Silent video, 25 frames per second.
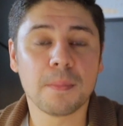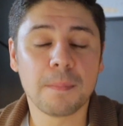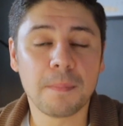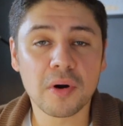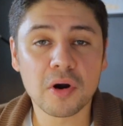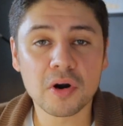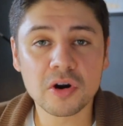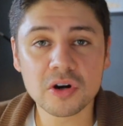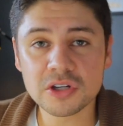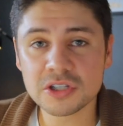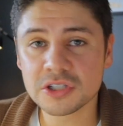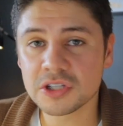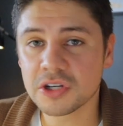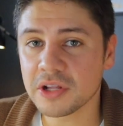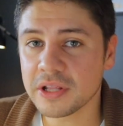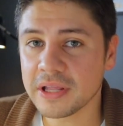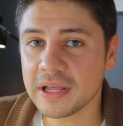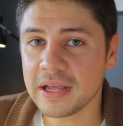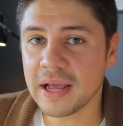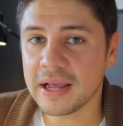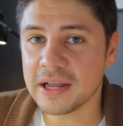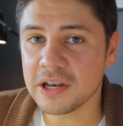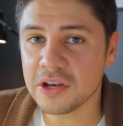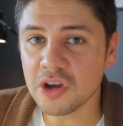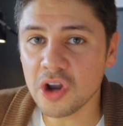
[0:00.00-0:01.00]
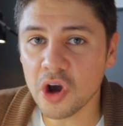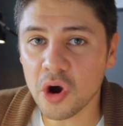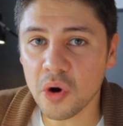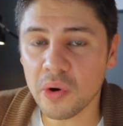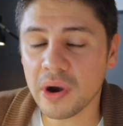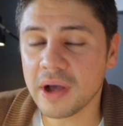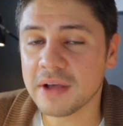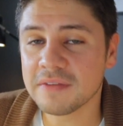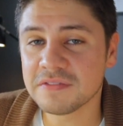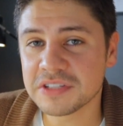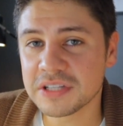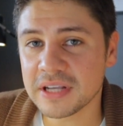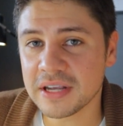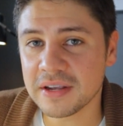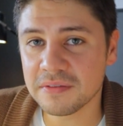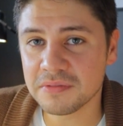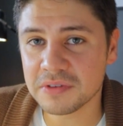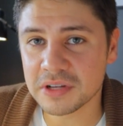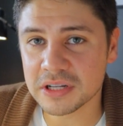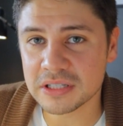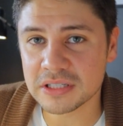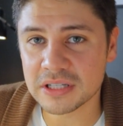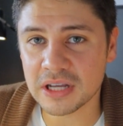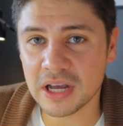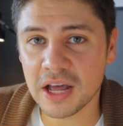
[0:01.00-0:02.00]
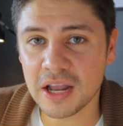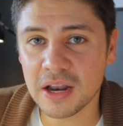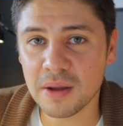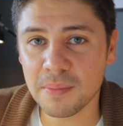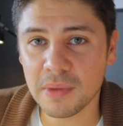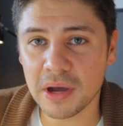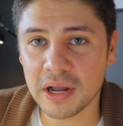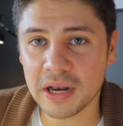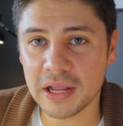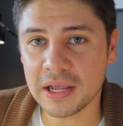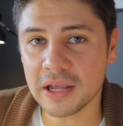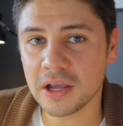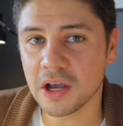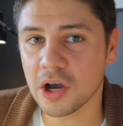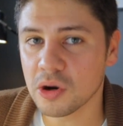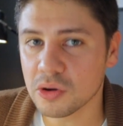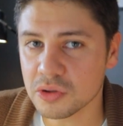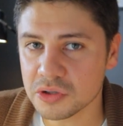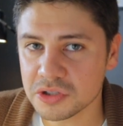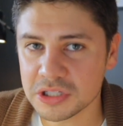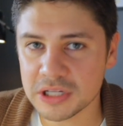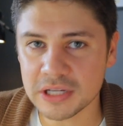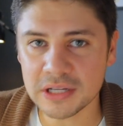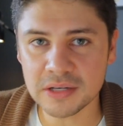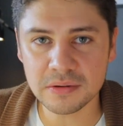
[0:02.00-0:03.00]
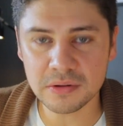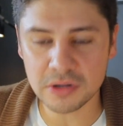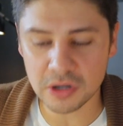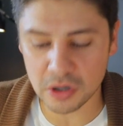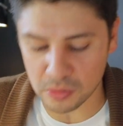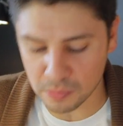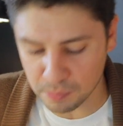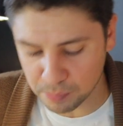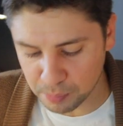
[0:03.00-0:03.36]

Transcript: personally, I know I've saved a ton of money hosting,